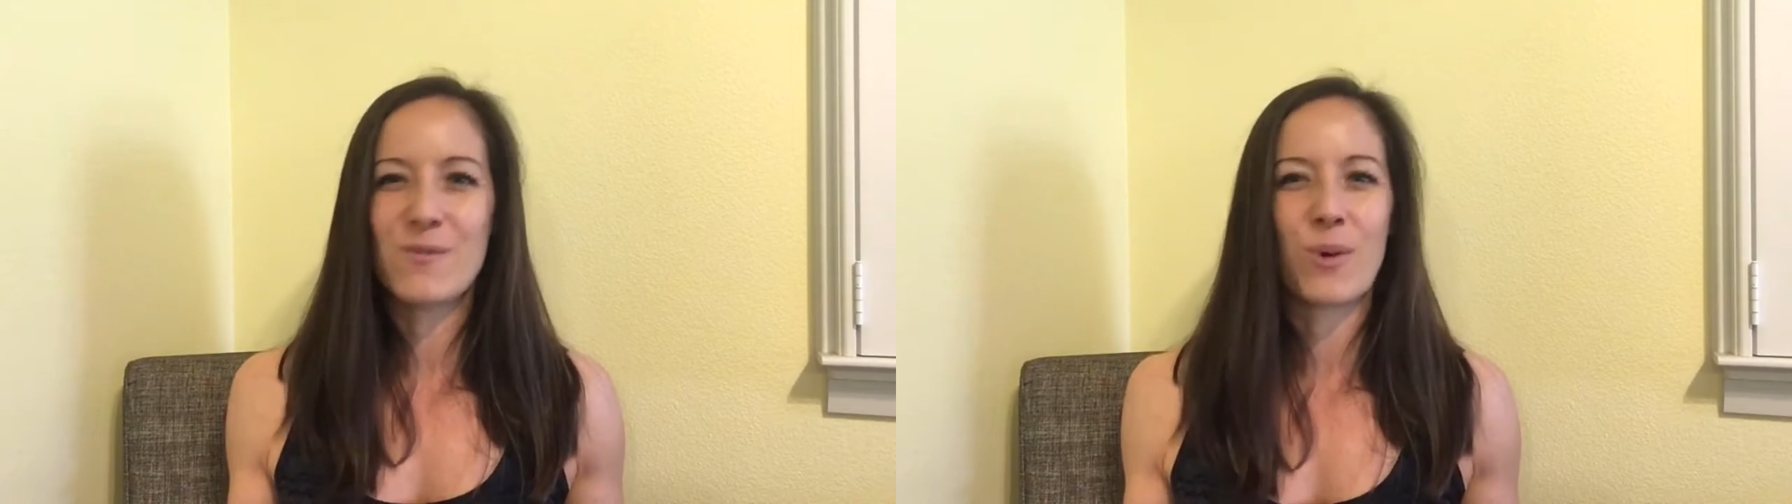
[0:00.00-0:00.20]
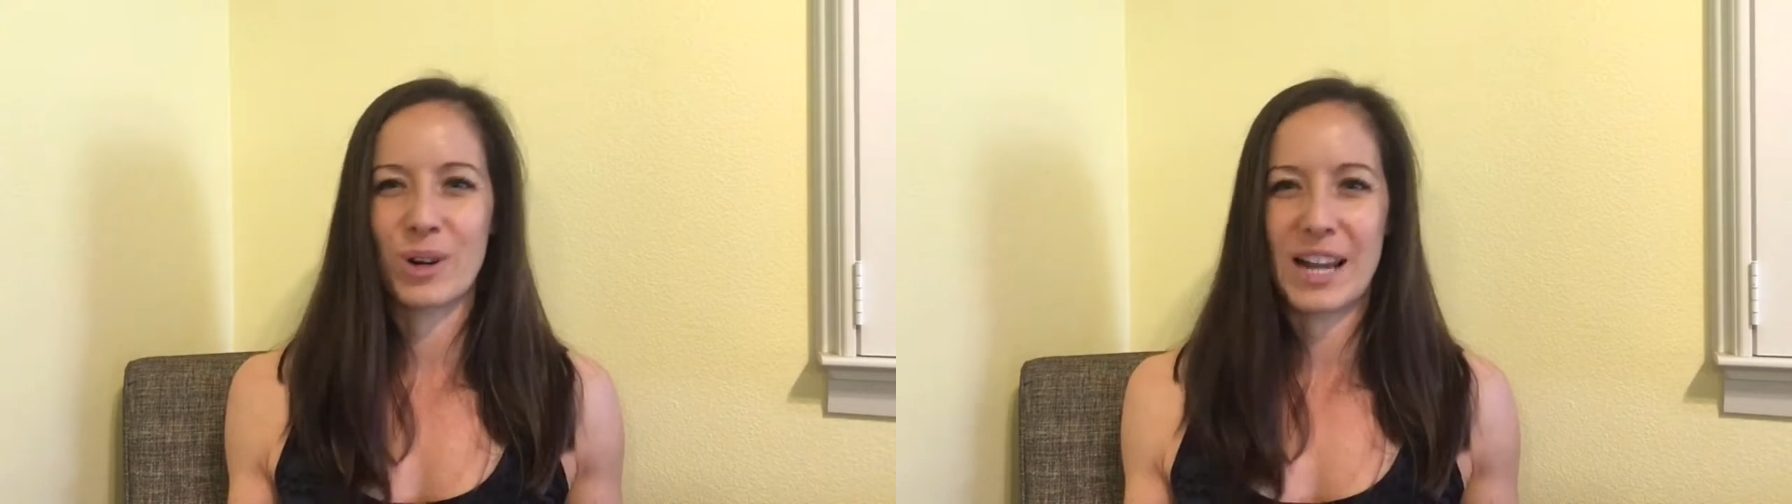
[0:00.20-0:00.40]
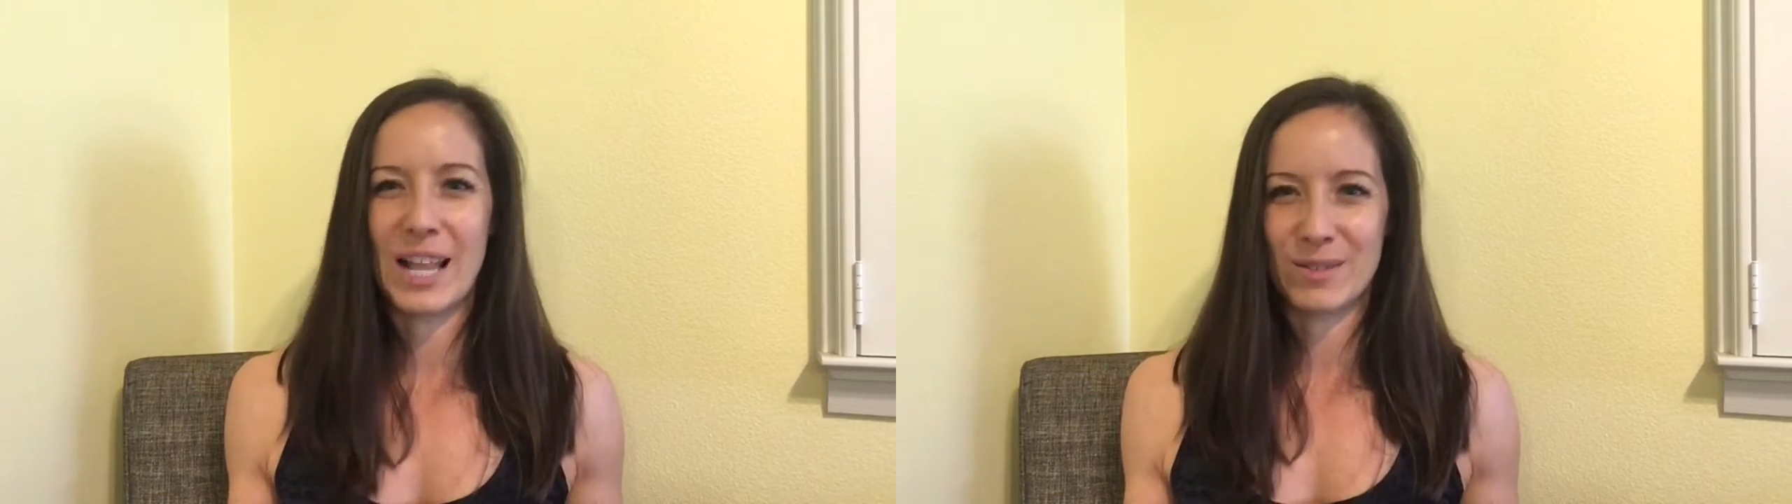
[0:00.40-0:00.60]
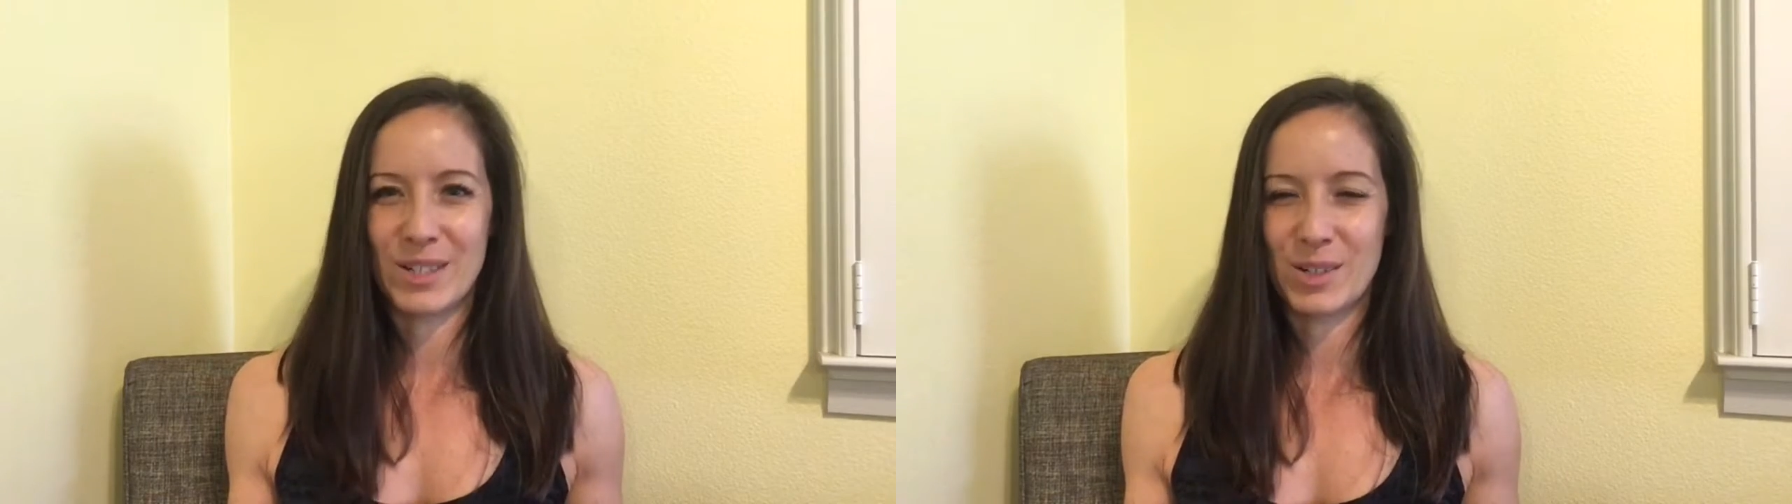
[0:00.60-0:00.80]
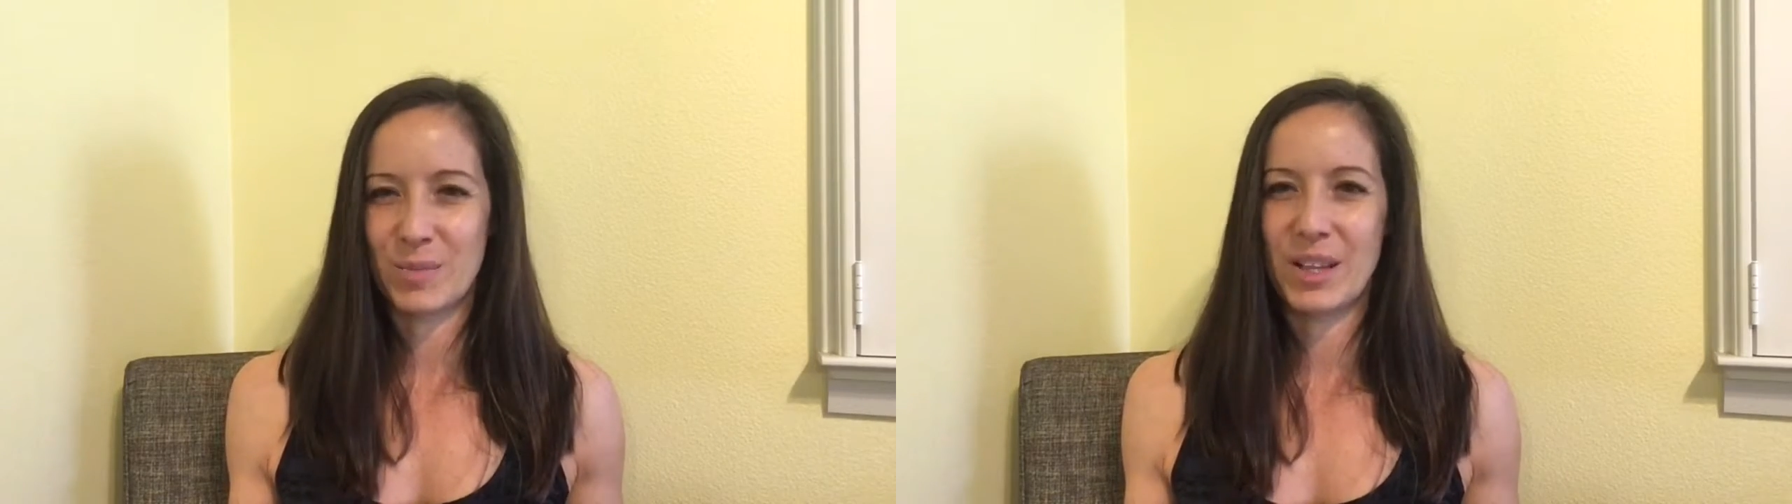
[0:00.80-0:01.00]
for a
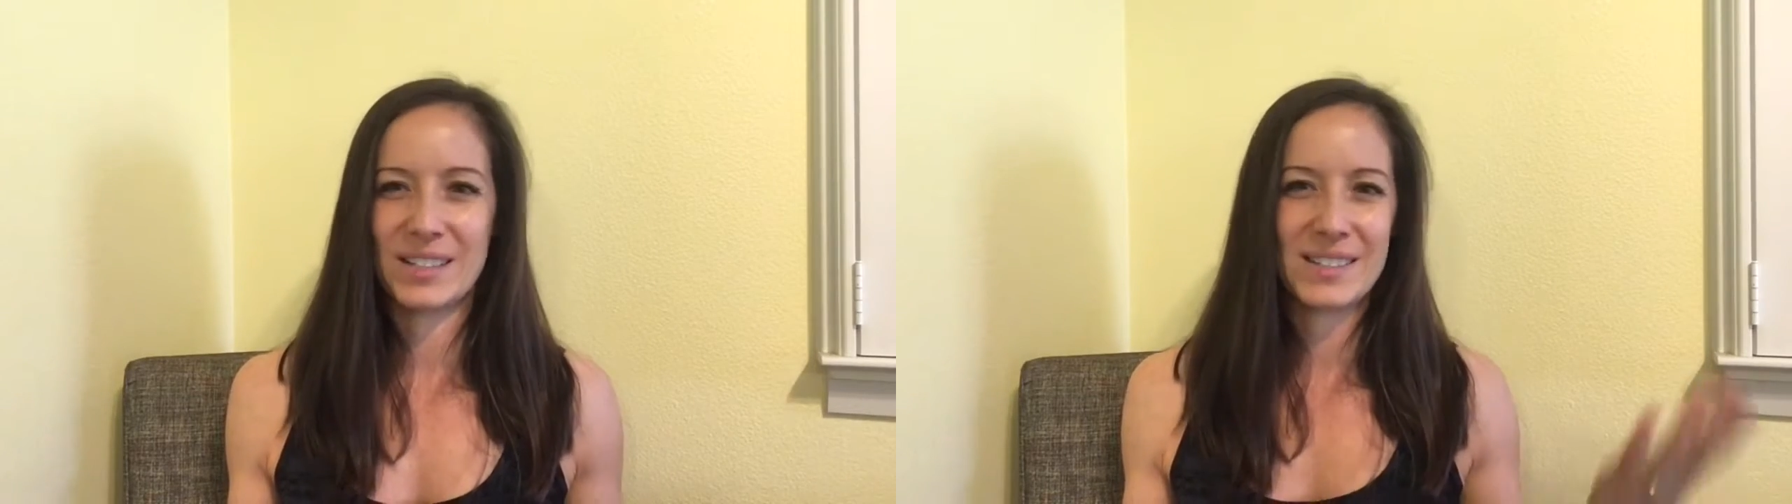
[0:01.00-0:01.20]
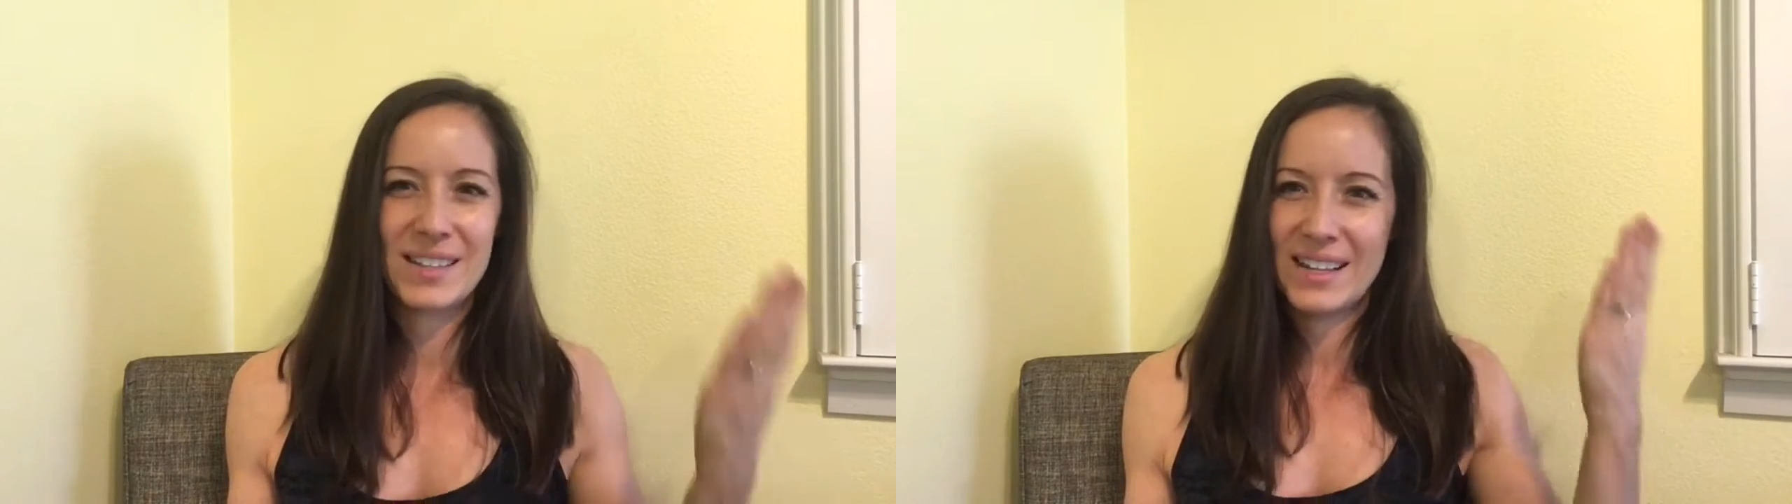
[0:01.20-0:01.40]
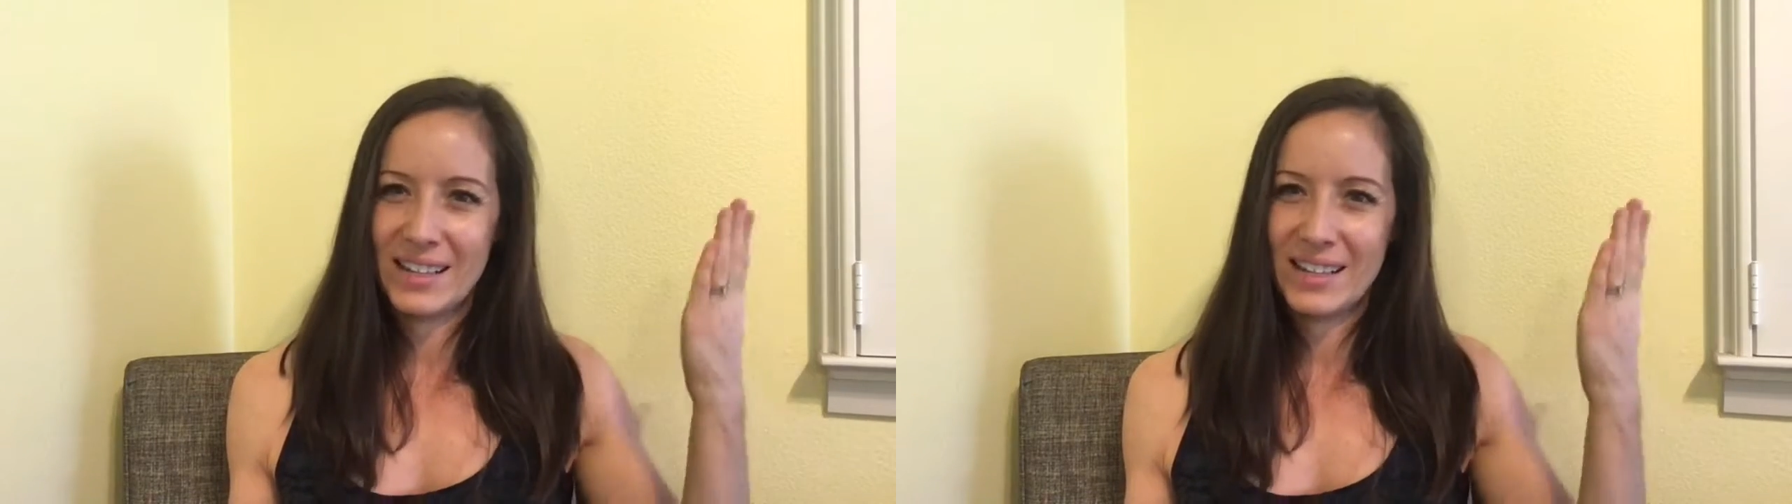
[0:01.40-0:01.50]
calorie surplus.